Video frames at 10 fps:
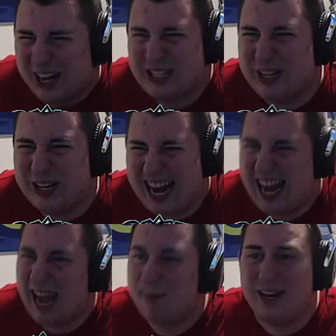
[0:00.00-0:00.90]
It's a good kind
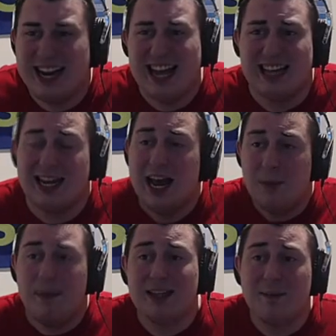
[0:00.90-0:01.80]
of hate, but it is.
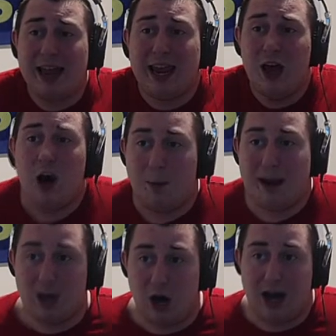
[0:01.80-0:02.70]
Because I'm like, oh my
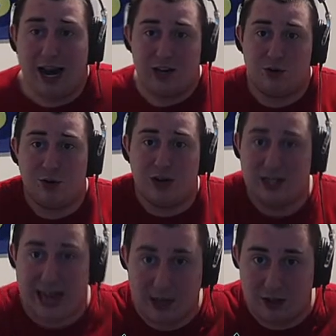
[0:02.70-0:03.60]
god, I don't know how to
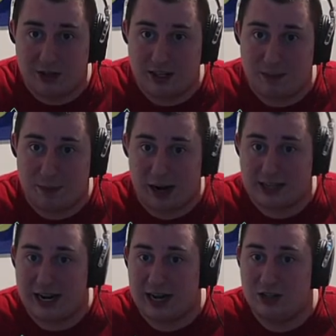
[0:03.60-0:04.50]
tailor this experience,
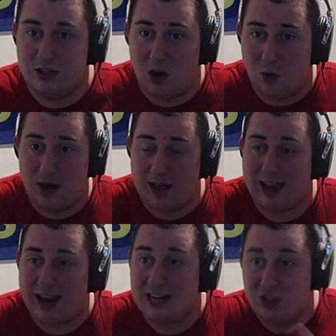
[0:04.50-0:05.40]
and I don't want,
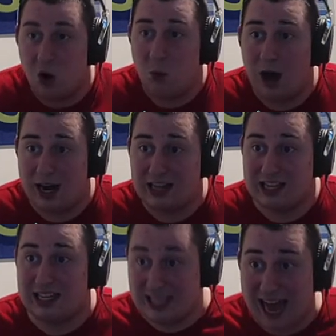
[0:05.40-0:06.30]
like, I don't want
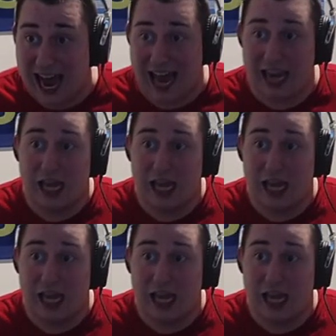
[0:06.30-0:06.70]
anything to die.